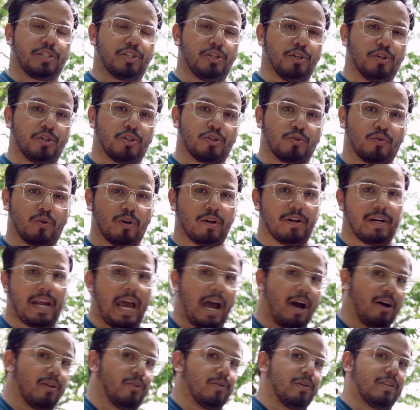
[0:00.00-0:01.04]
too short
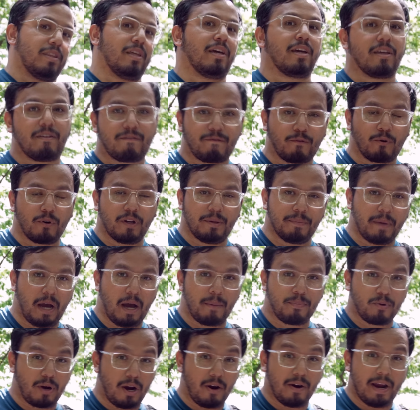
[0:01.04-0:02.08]
now with like a 40
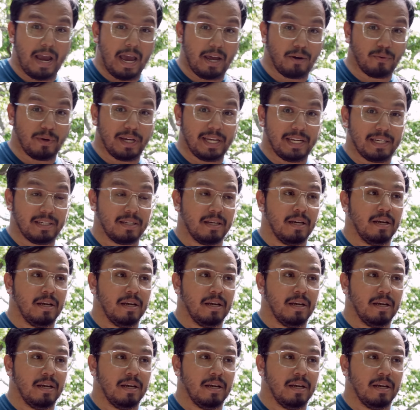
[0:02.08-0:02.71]
mile per hour headwind,